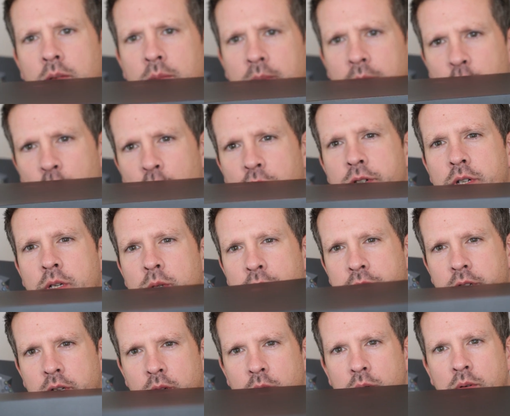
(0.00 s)
Should you
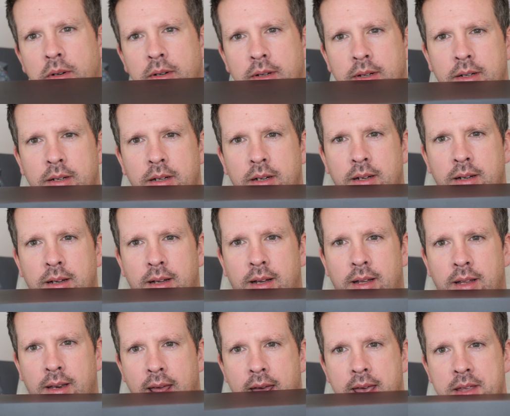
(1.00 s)
do
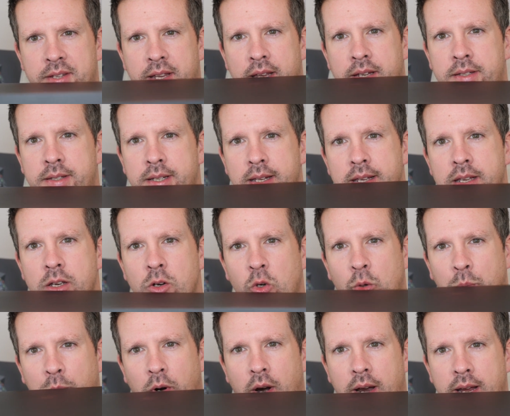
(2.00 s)
an SSD
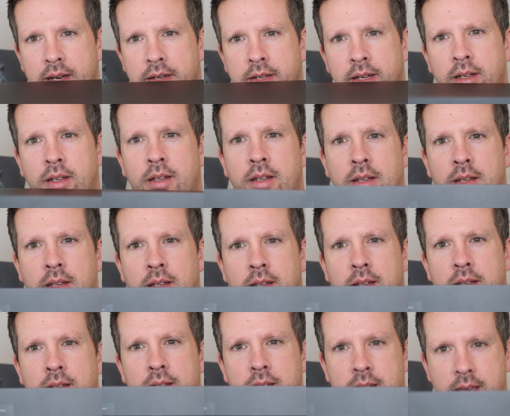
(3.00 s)
upgrade?
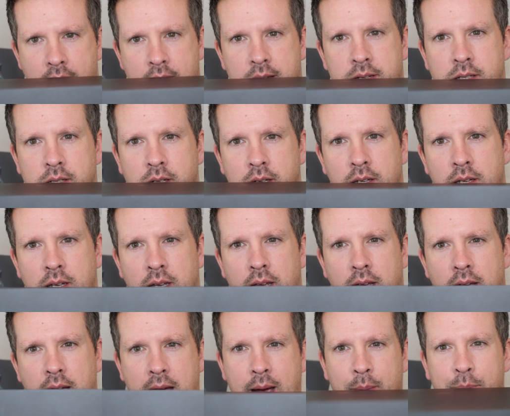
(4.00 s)
Yes,
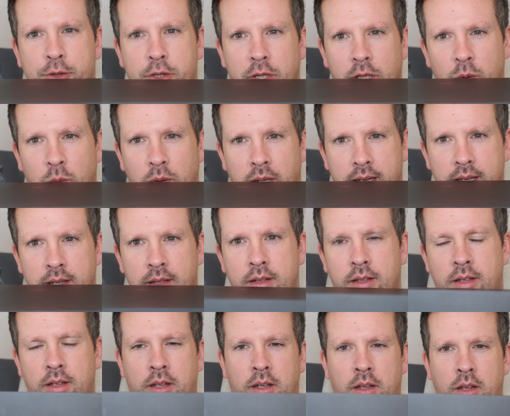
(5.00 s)
absolutely.
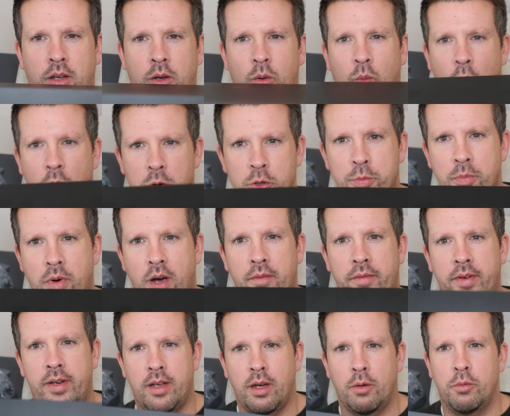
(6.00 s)
Watch my
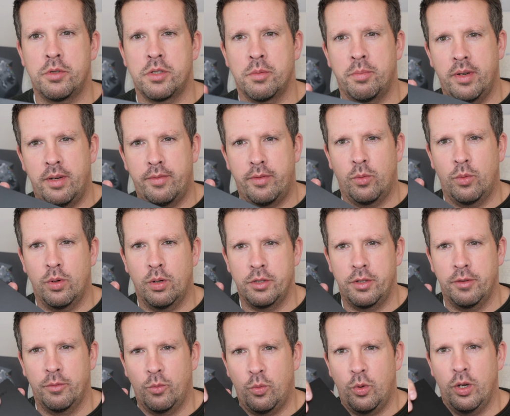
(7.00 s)
video as a bit of a word
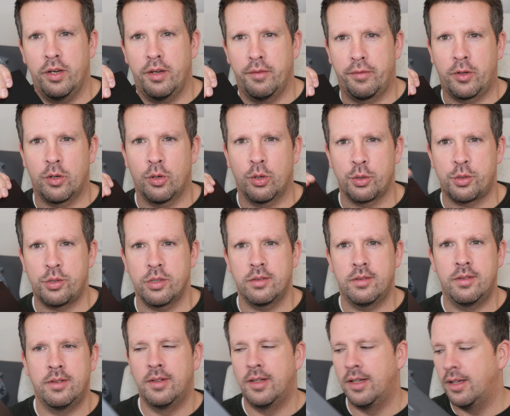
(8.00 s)
of caution.